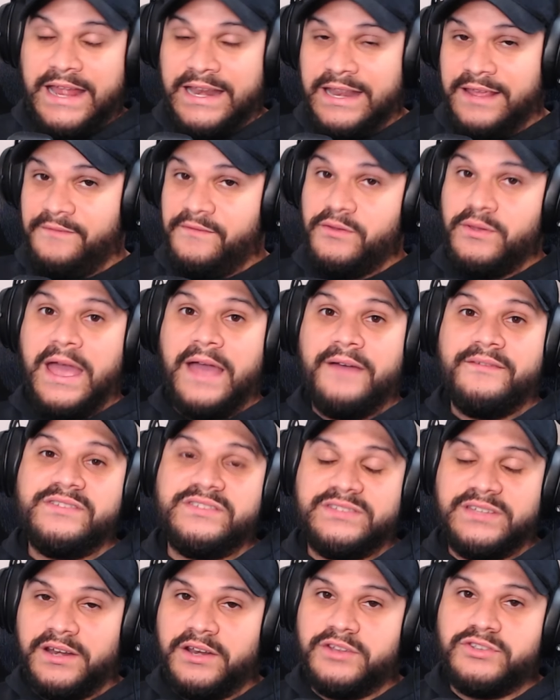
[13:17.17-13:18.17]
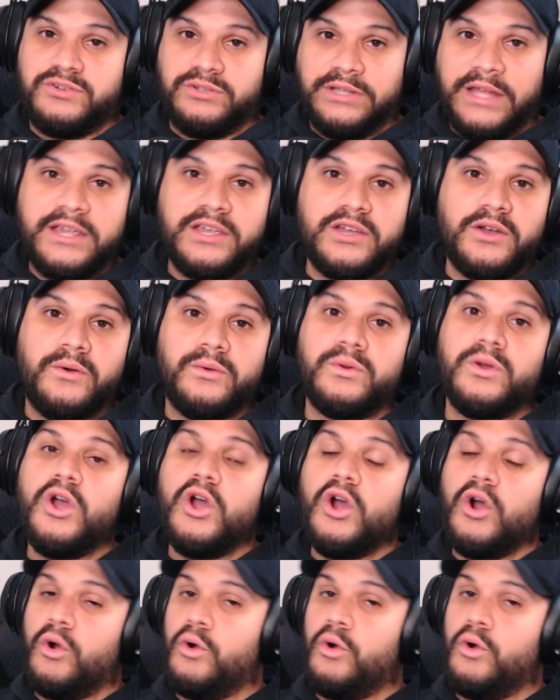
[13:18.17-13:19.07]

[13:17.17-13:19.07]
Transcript: And if you have his signature light cone,